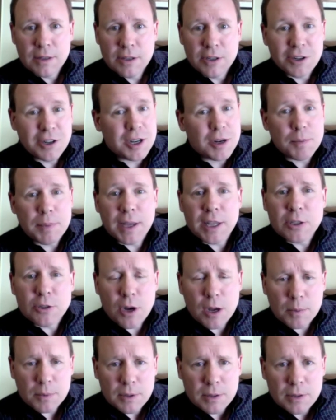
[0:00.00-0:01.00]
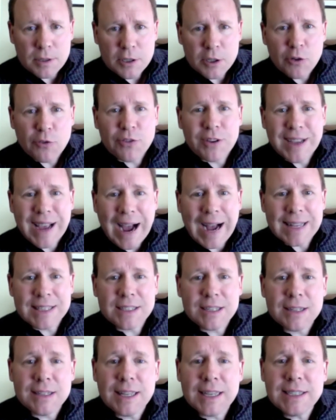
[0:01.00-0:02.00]
you're going to be in trouble. You've got
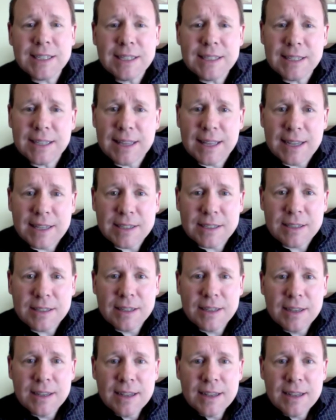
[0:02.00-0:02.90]
to listen to this.